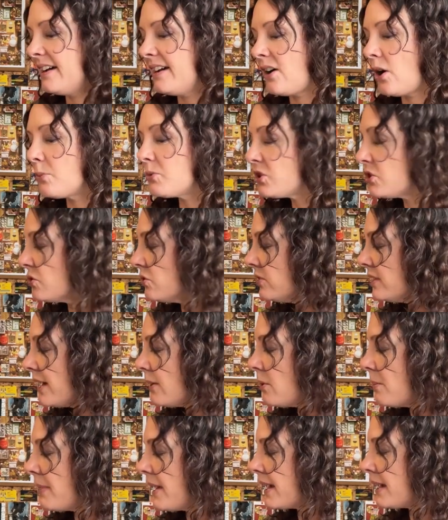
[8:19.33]
I'm sure
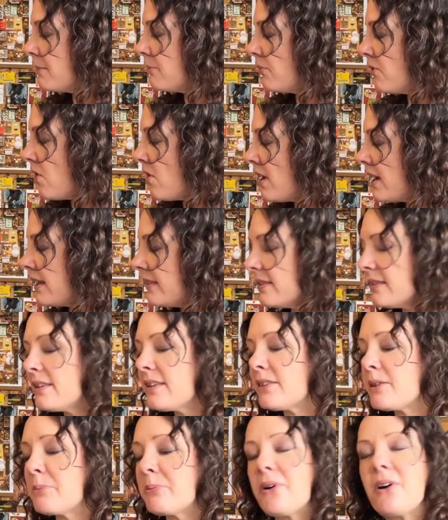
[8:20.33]
now I'm back in Brighton
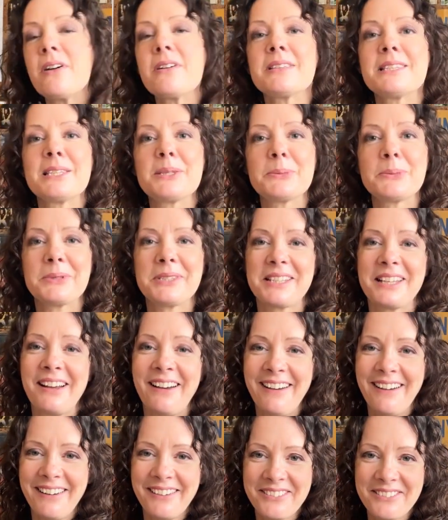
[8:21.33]
that the prizes will
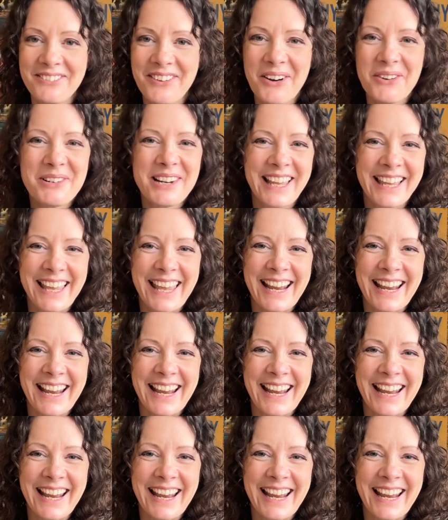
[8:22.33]
start rolling